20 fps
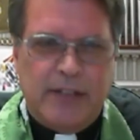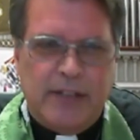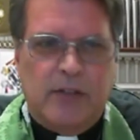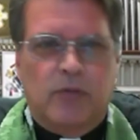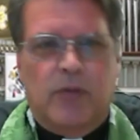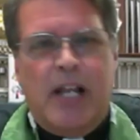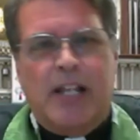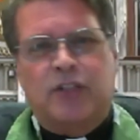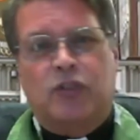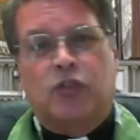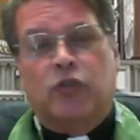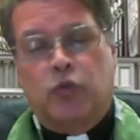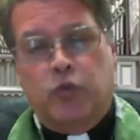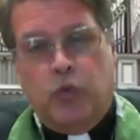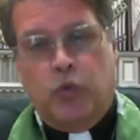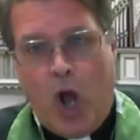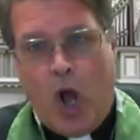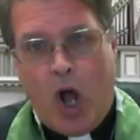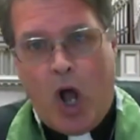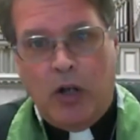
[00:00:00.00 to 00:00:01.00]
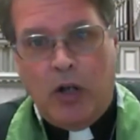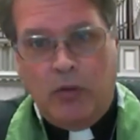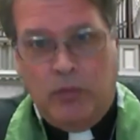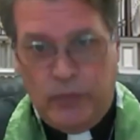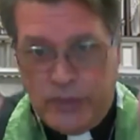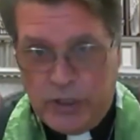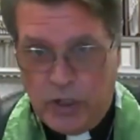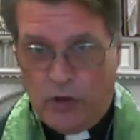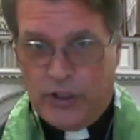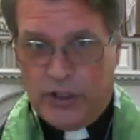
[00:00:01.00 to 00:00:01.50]
The rest is wrong.
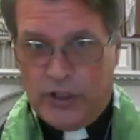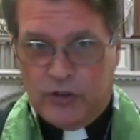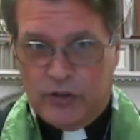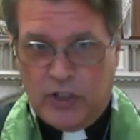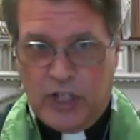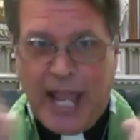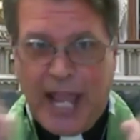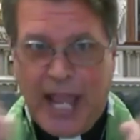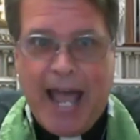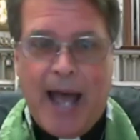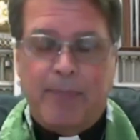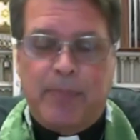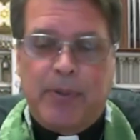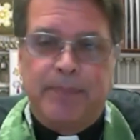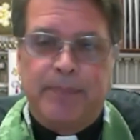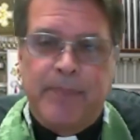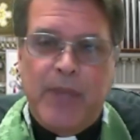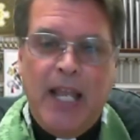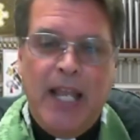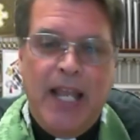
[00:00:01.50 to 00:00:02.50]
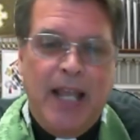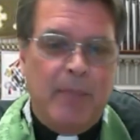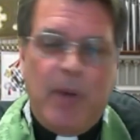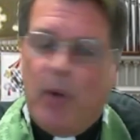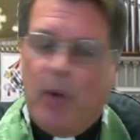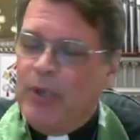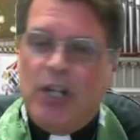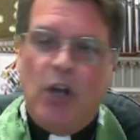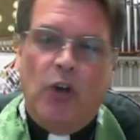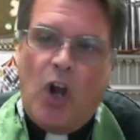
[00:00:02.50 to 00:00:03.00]
We know this is going to happen, but
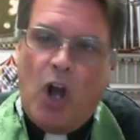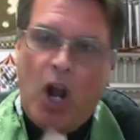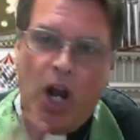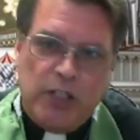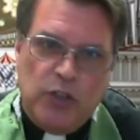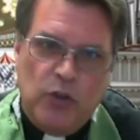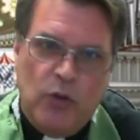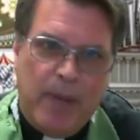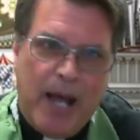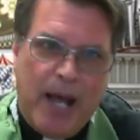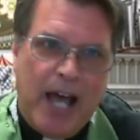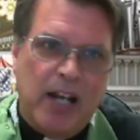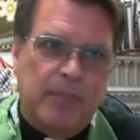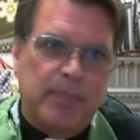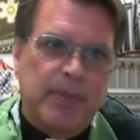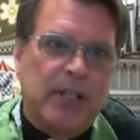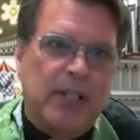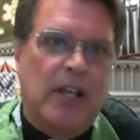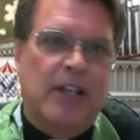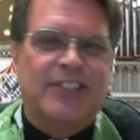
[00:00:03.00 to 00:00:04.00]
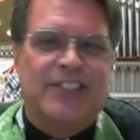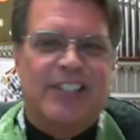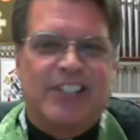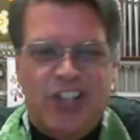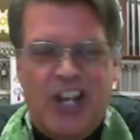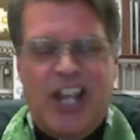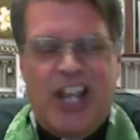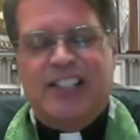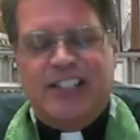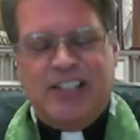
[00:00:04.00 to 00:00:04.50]
we don't argue about it because the
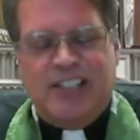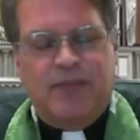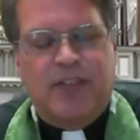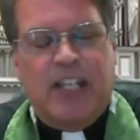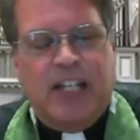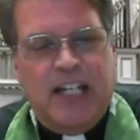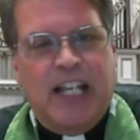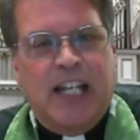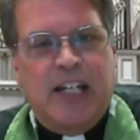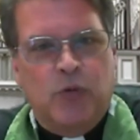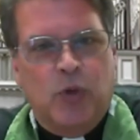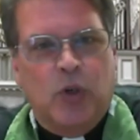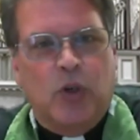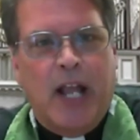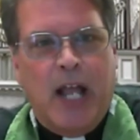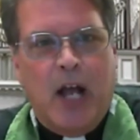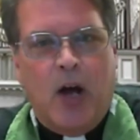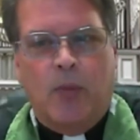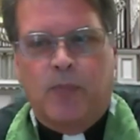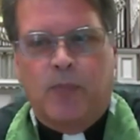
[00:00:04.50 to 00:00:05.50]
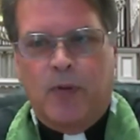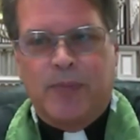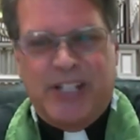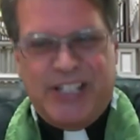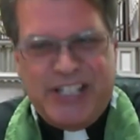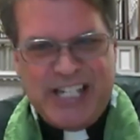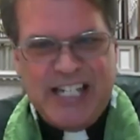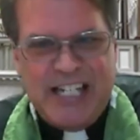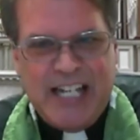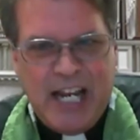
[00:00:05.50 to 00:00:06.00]
chances of getting any real help from the
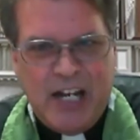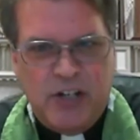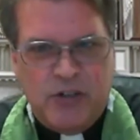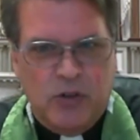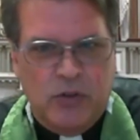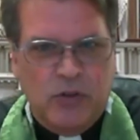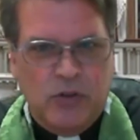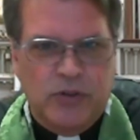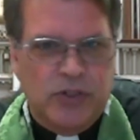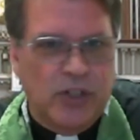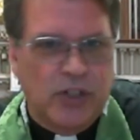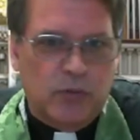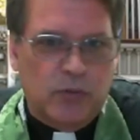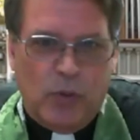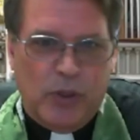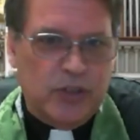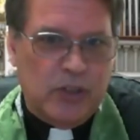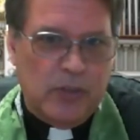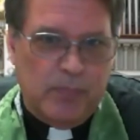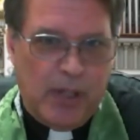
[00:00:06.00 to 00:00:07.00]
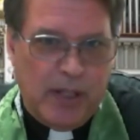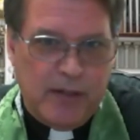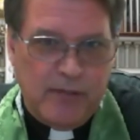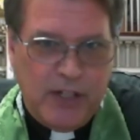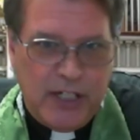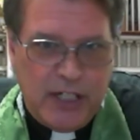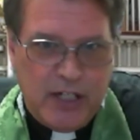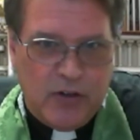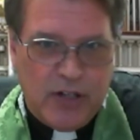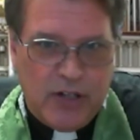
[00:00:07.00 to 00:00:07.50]
teenager who just wants to play
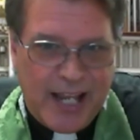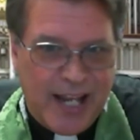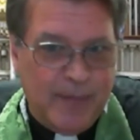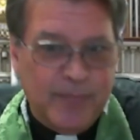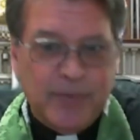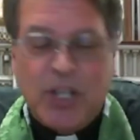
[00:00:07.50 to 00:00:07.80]
video games